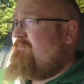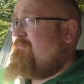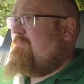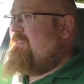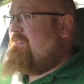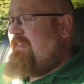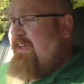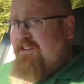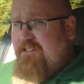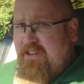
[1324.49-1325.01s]

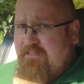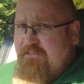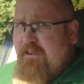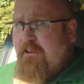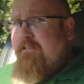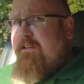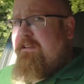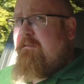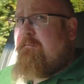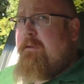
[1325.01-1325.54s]
it's actually
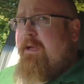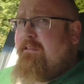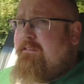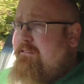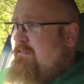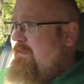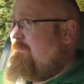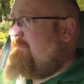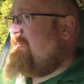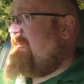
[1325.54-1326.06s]
very
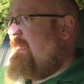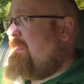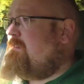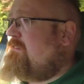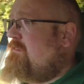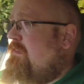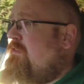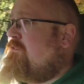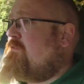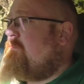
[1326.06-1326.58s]
competitive against its